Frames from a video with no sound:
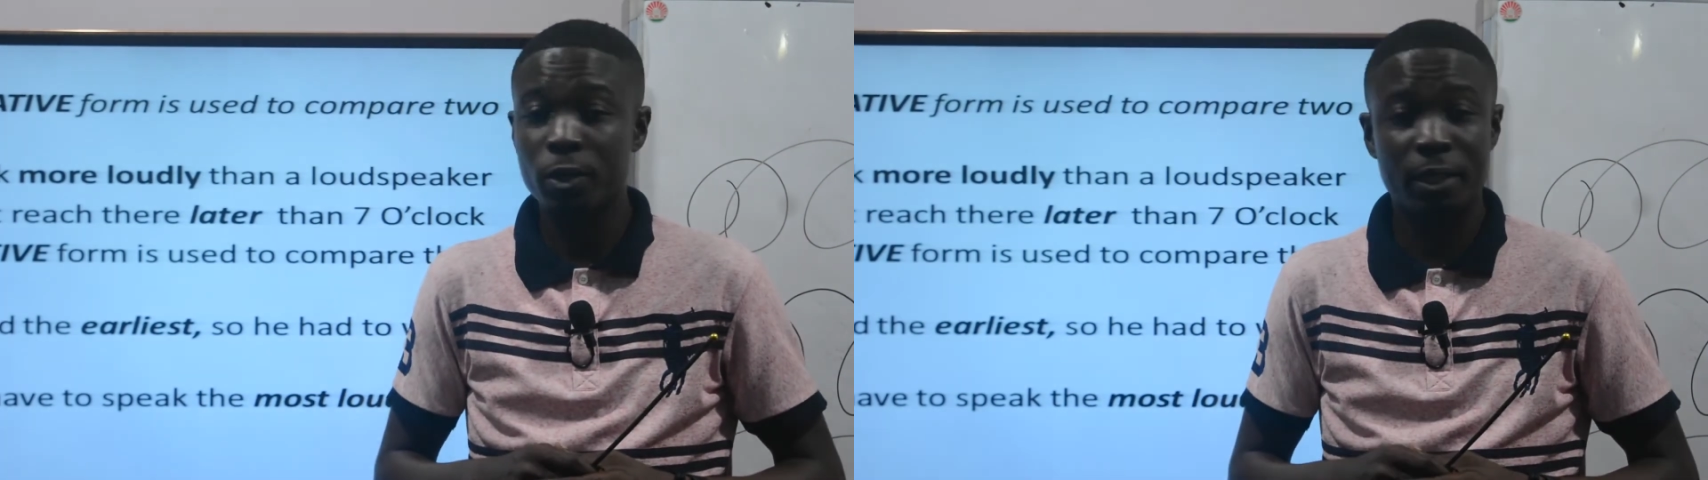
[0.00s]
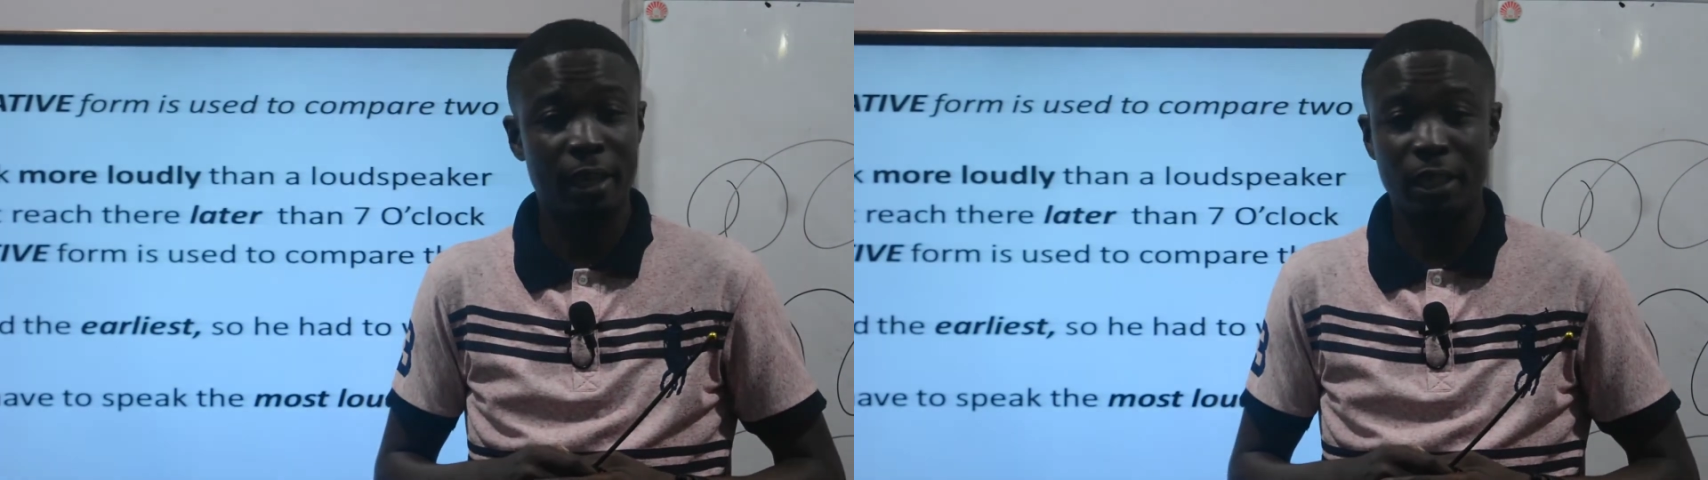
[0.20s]

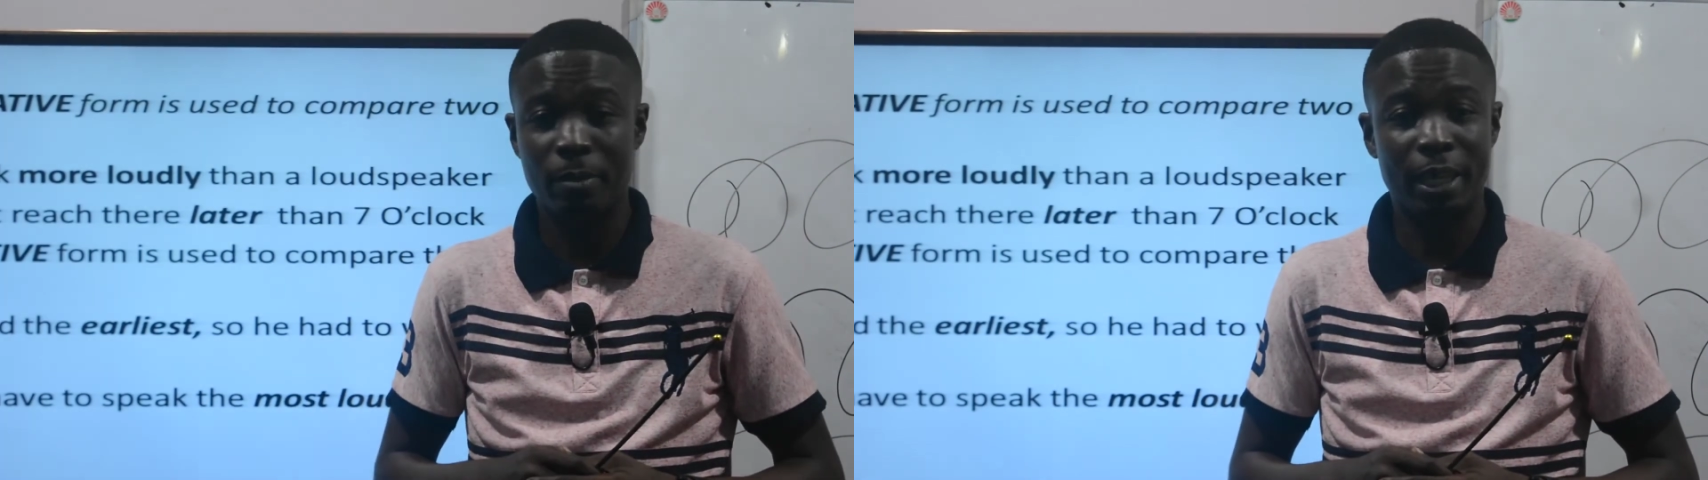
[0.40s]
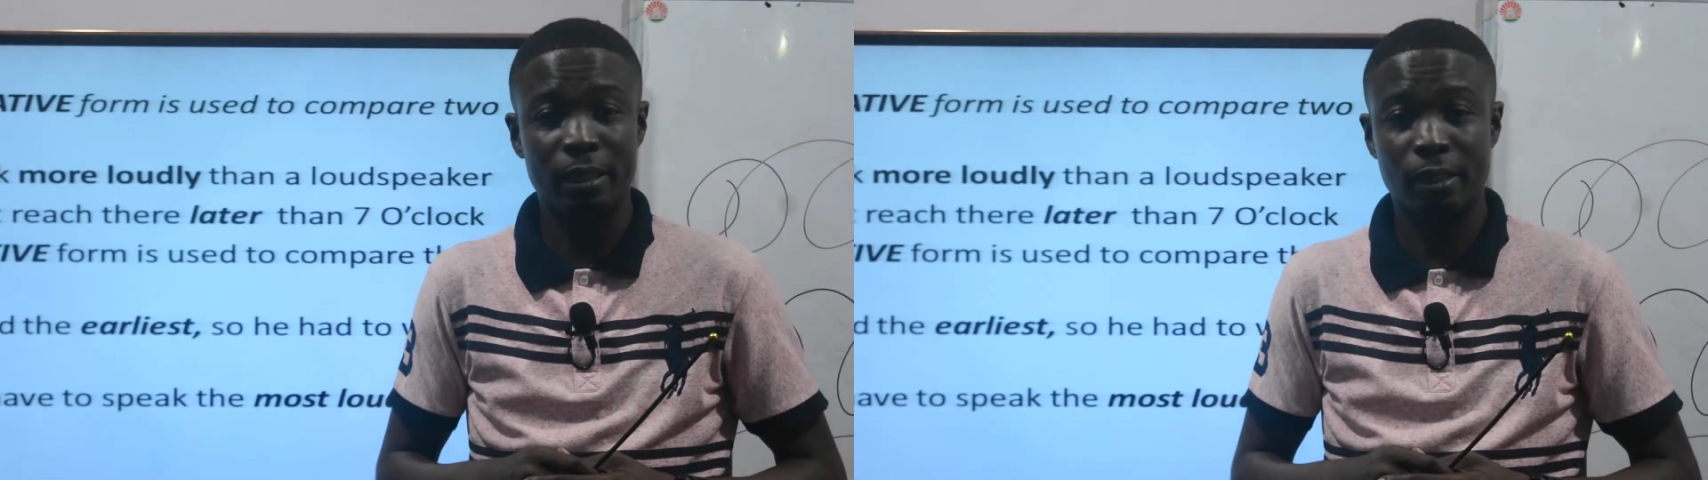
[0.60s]

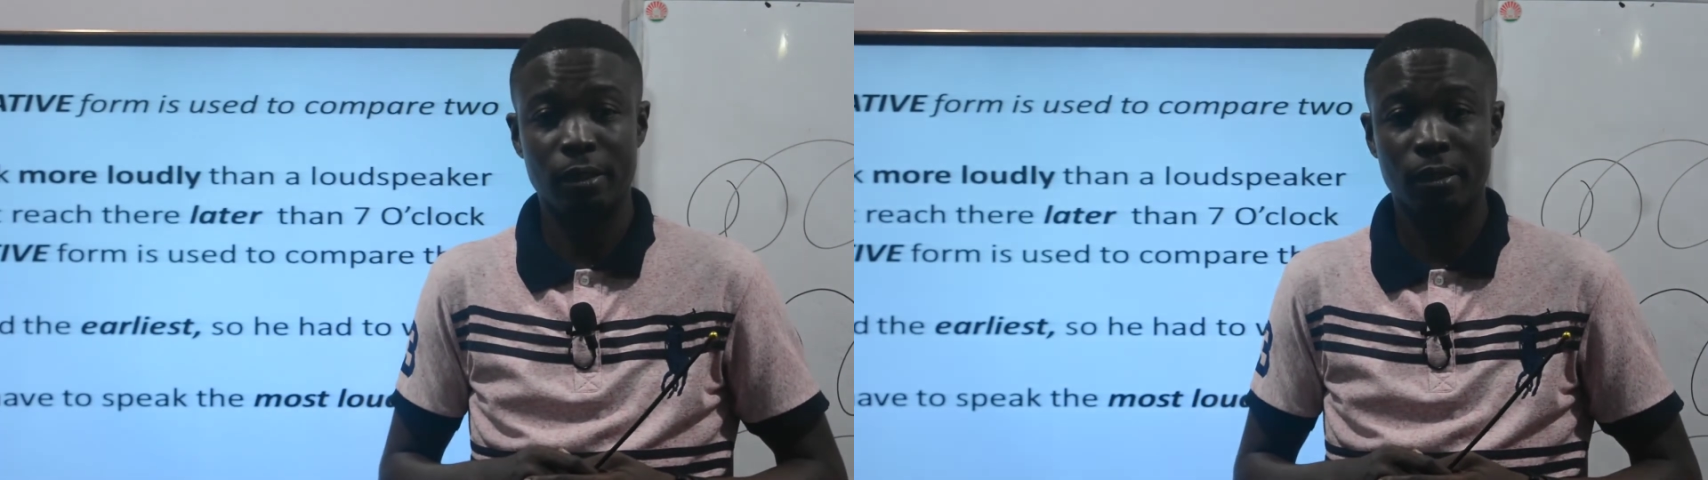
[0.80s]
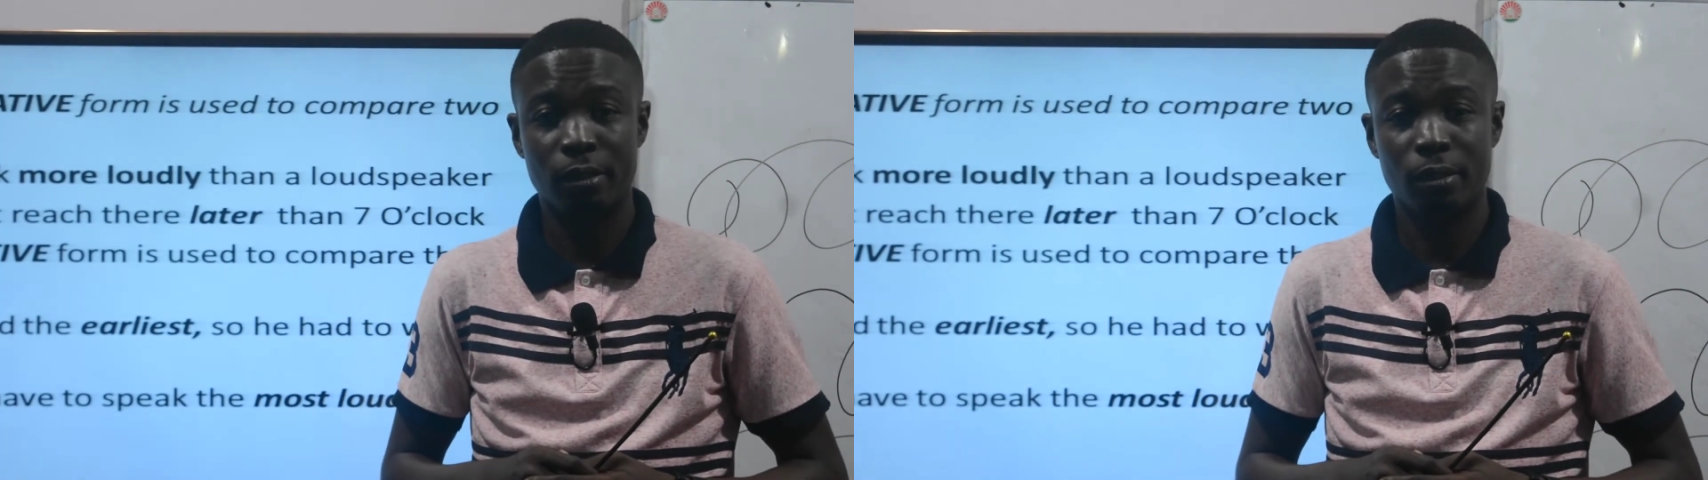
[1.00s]
statement.
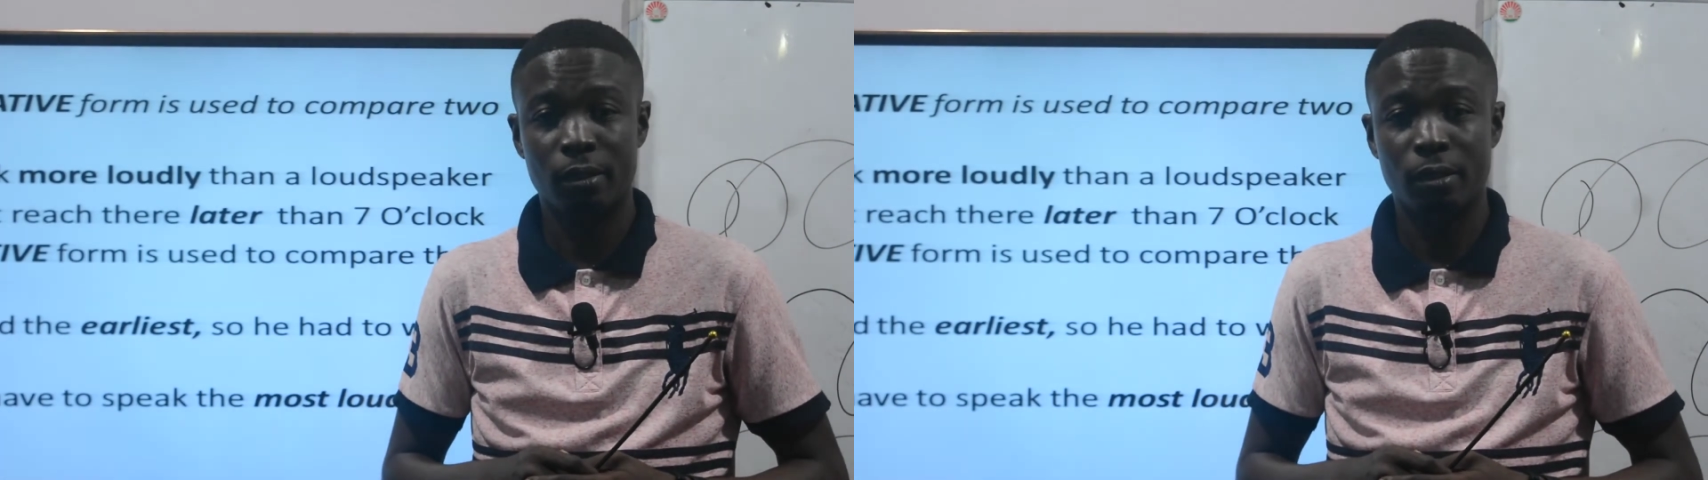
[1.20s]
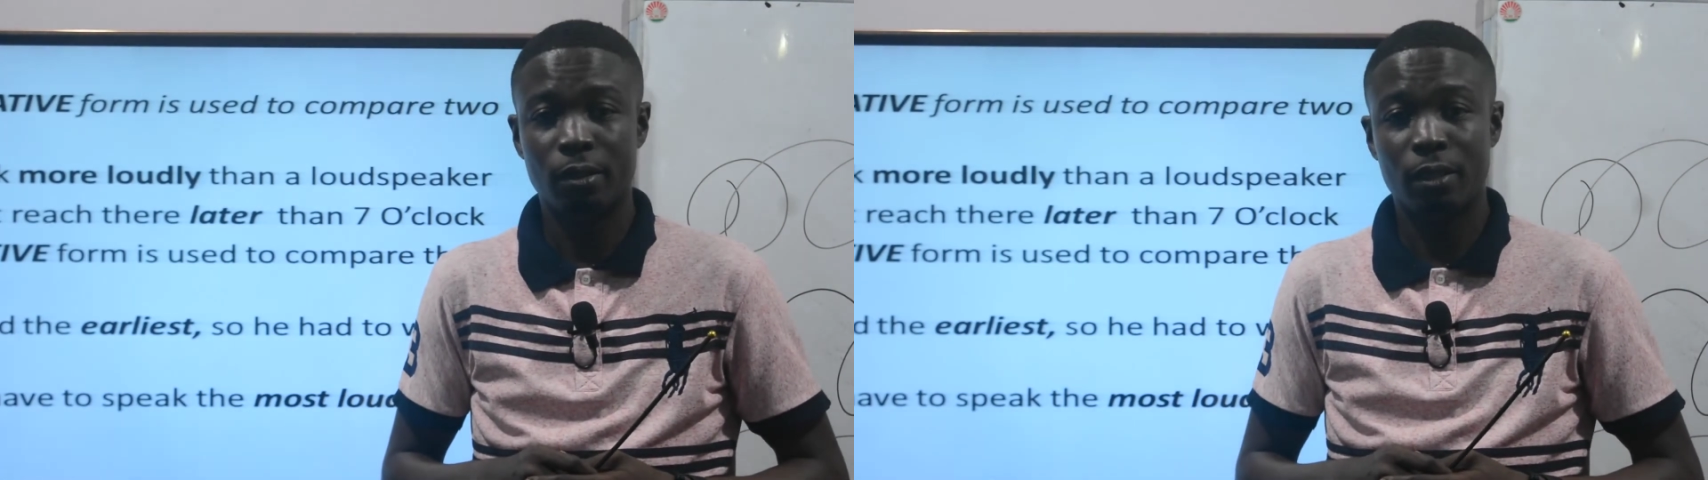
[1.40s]

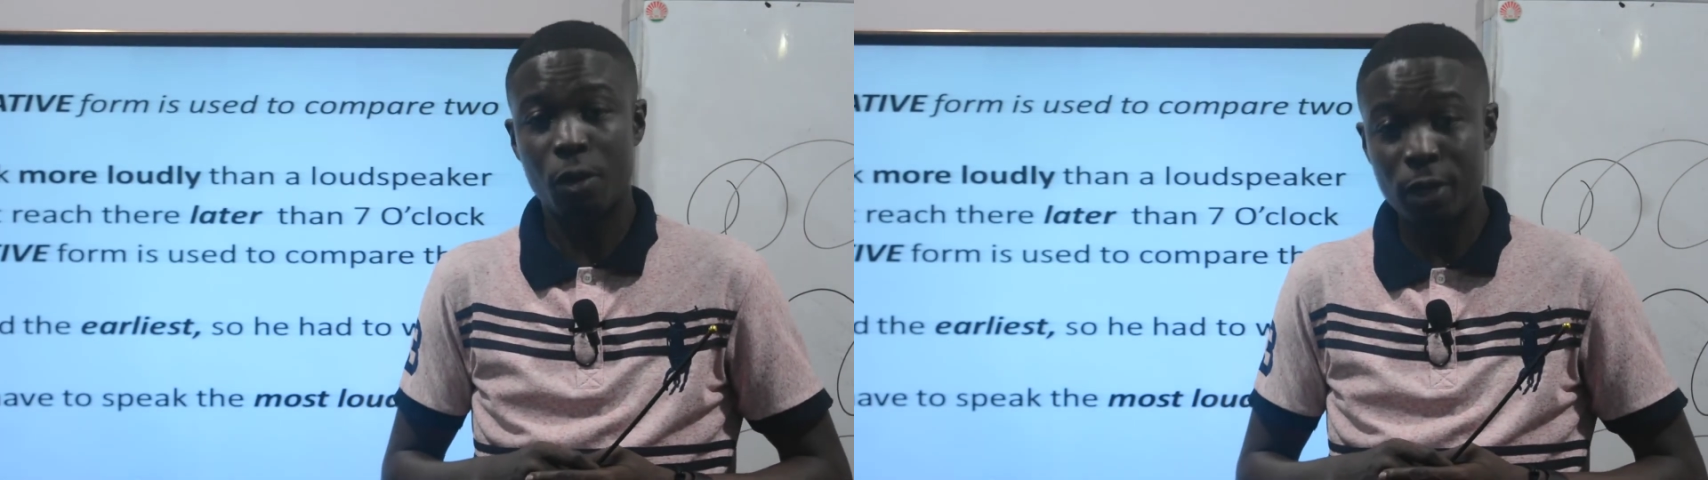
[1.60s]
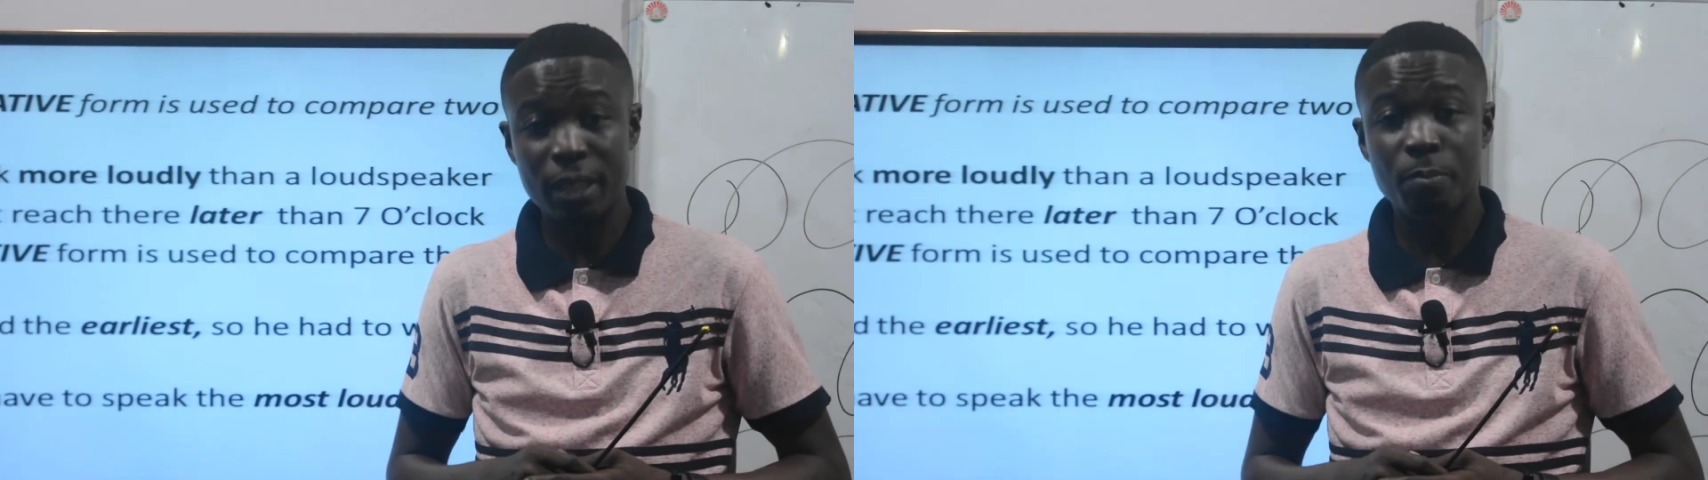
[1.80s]
The reason